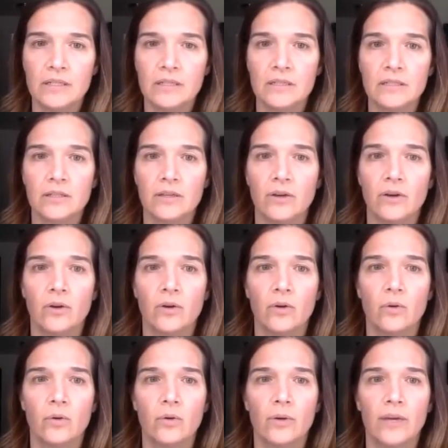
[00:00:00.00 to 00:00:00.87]

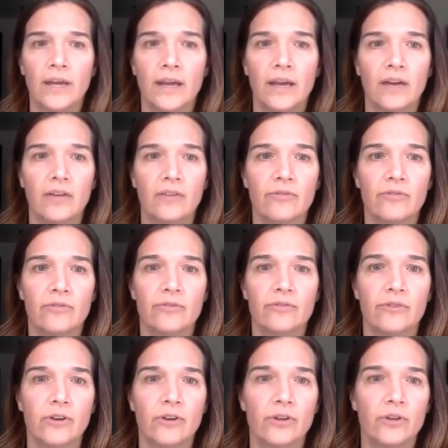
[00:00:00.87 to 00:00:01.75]
So we have
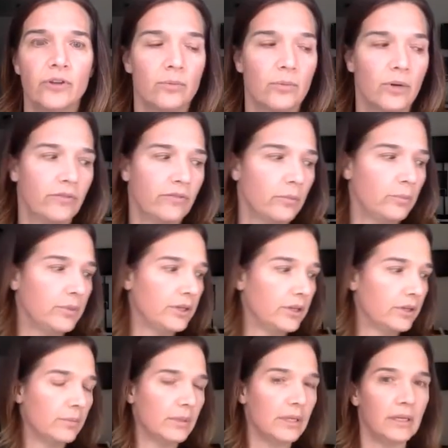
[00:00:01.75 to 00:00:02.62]
volume of a
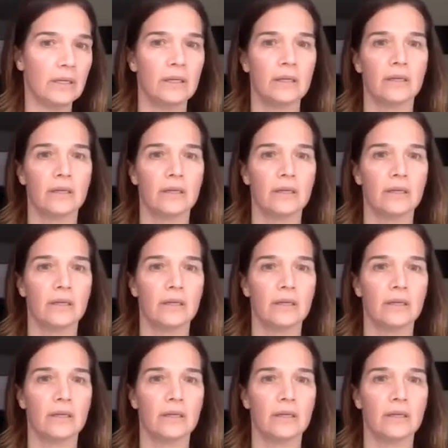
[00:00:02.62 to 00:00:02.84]
pyramid.